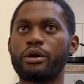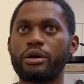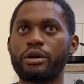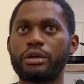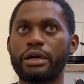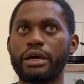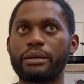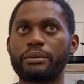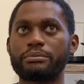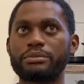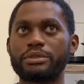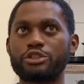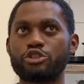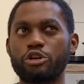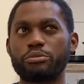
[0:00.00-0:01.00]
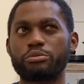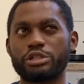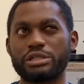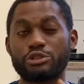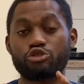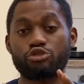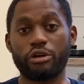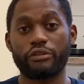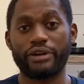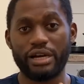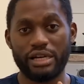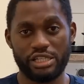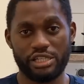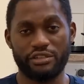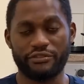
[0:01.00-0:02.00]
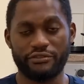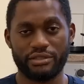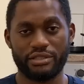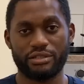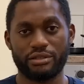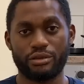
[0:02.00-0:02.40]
The job was a 12-hour shift.